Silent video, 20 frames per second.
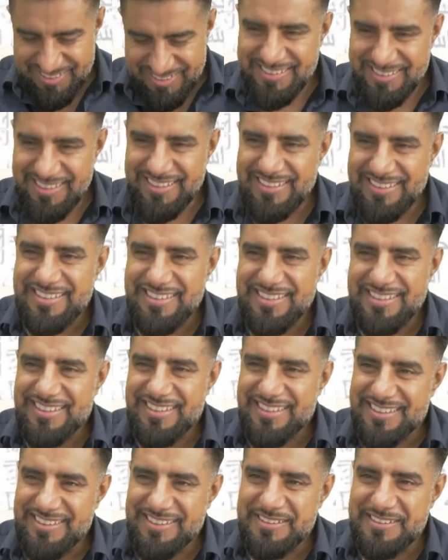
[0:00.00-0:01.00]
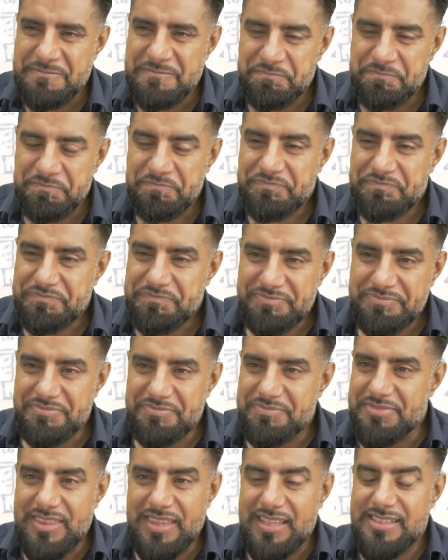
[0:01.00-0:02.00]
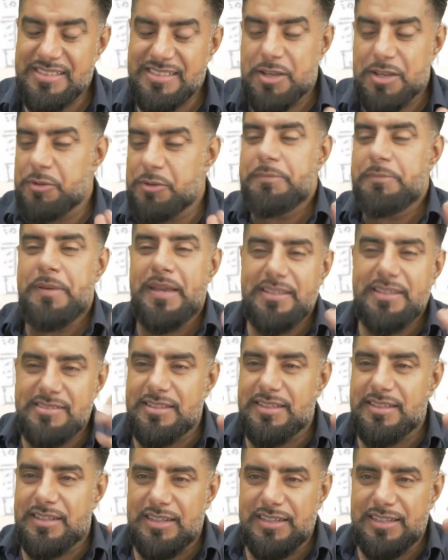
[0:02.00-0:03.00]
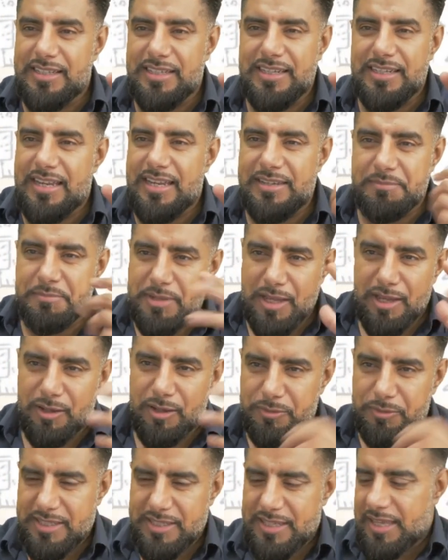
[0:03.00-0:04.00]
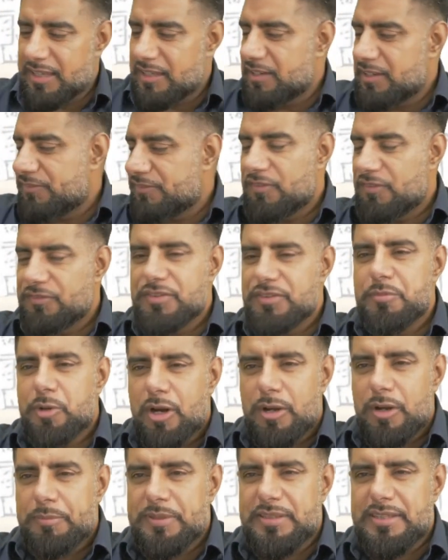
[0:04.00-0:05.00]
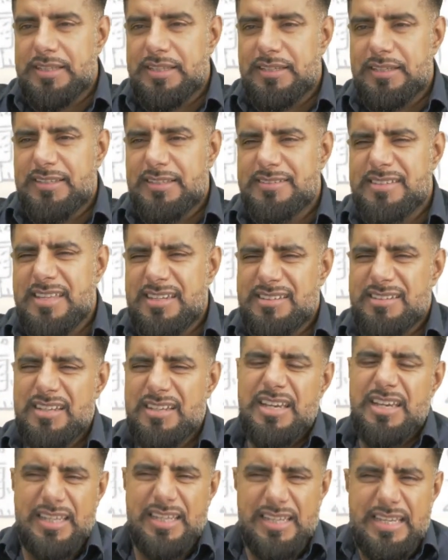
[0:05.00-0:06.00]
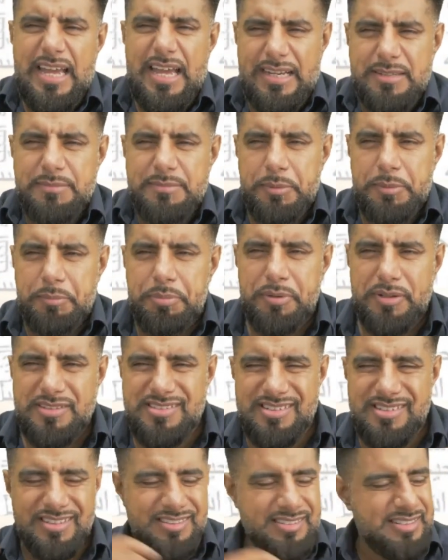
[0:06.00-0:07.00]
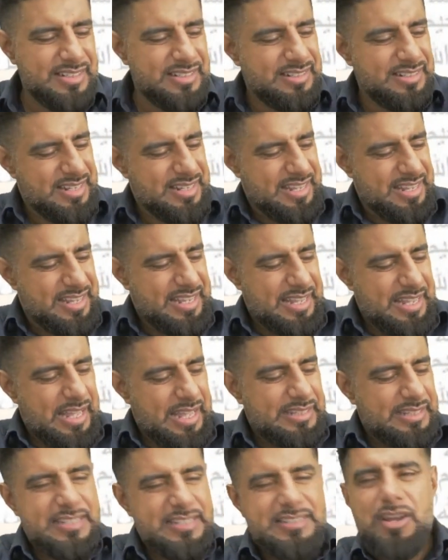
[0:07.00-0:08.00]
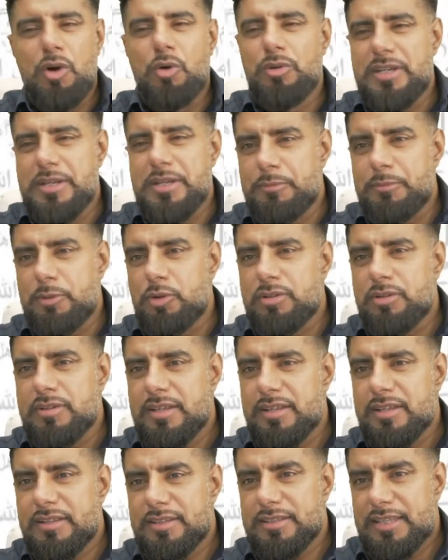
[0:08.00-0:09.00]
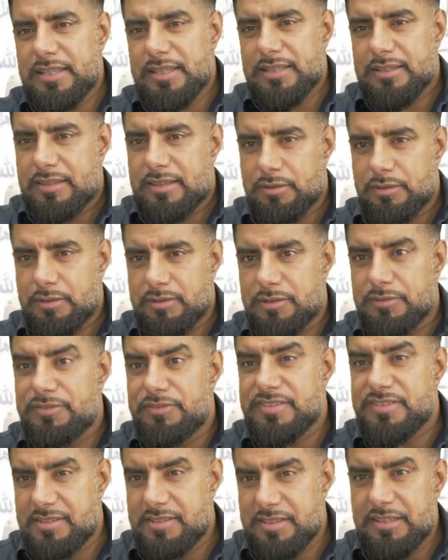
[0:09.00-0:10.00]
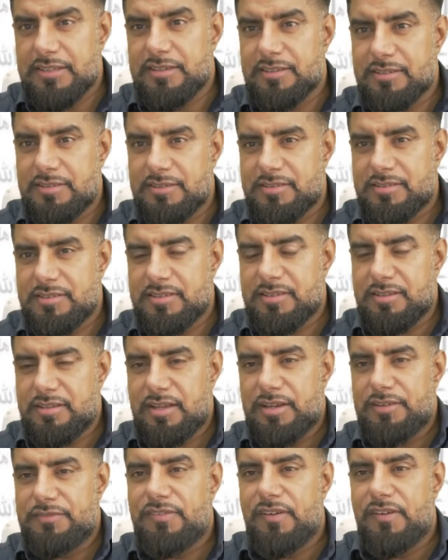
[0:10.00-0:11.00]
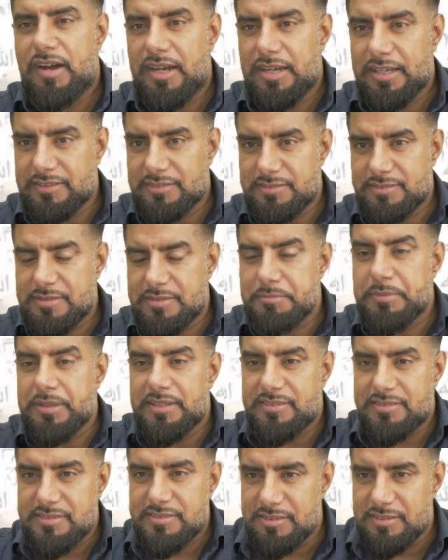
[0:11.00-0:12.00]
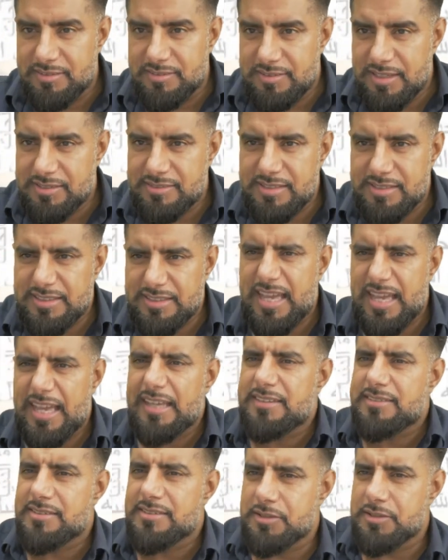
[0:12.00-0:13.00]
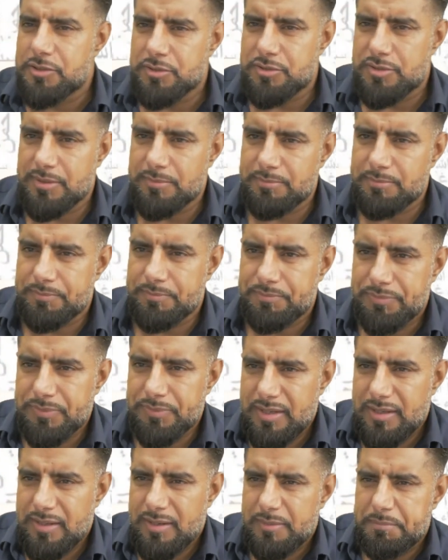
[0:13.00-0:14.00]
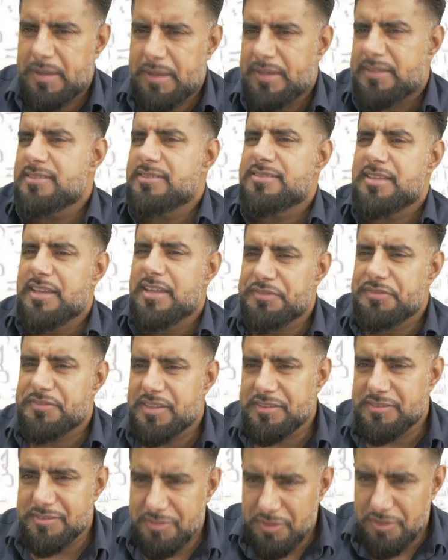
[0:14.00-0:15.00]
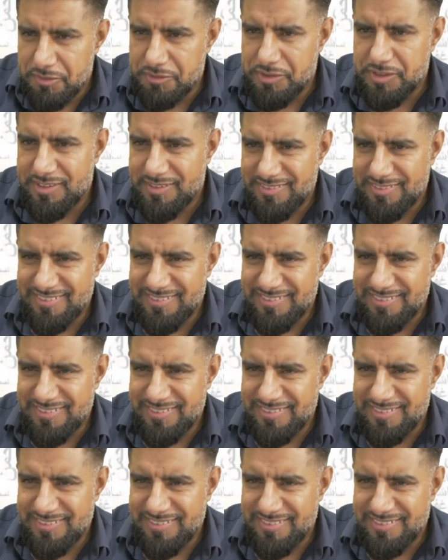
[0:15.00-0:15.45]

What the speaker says: That so he let him go. The caliph of the Morabitin, he said he had him imprisoned, and they told him, look, the viziers advised, the ministers, they said that execute him. Better safe than sorry.